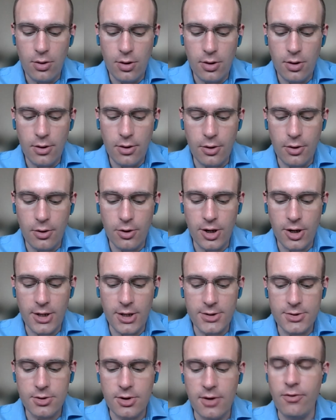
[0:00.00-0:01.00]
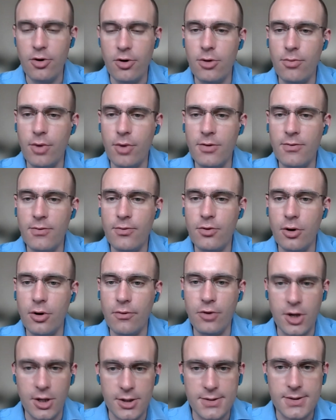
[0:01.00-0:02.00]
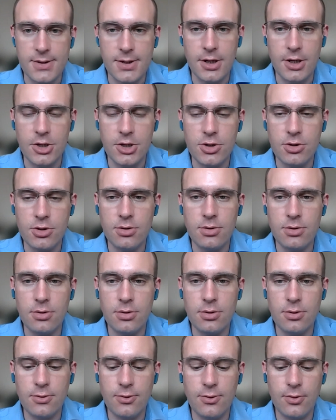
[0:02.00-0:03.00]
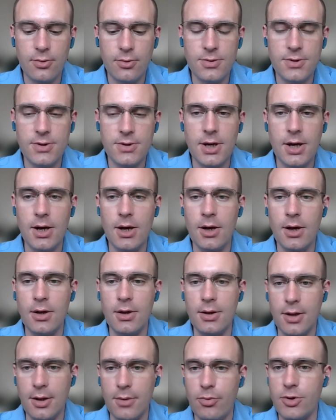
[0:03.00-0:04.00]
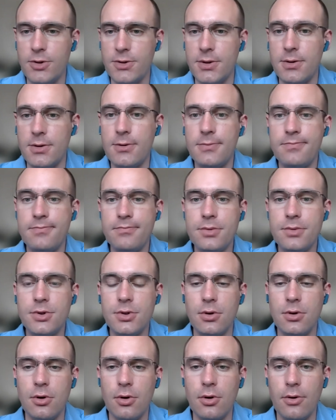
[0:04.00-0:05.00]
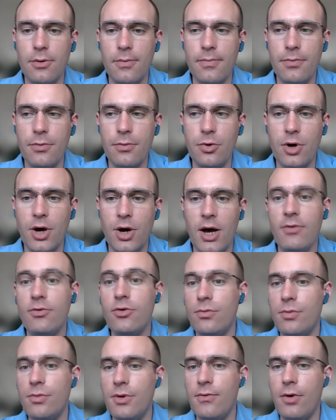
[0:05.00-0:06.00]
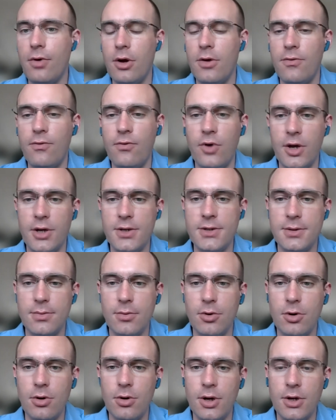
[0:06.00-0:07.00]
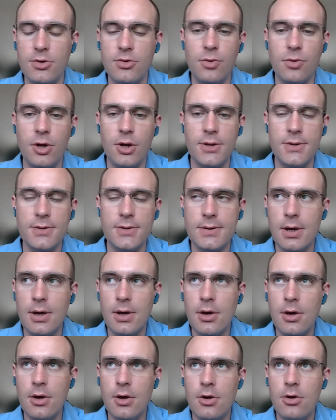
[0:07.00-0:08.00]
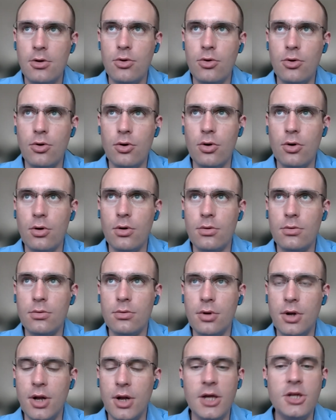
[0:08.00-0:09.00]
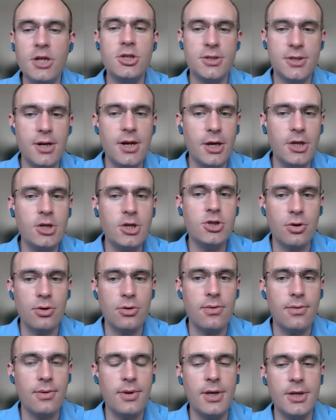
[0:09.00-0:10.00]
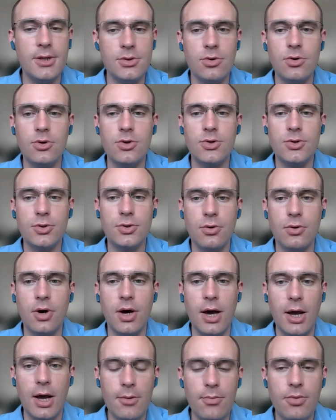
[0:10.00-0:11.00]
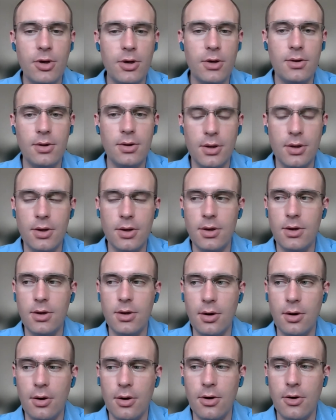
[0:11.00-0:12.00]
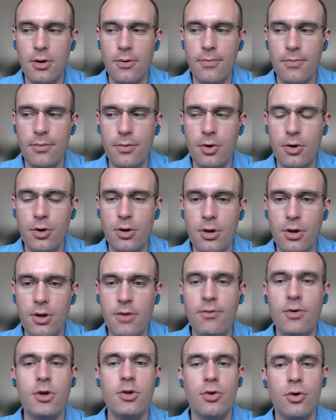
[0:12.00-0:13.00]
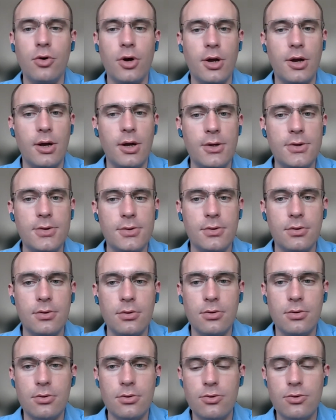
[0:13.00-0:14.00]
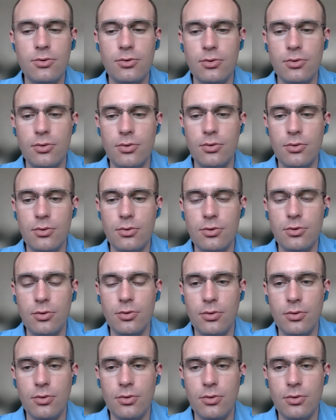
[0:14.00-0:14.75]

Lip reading: Organizers are very mindful of cancellation terms and deposit. So you have to be very flexible. And to be honest, the legislation is also helping the event organizer to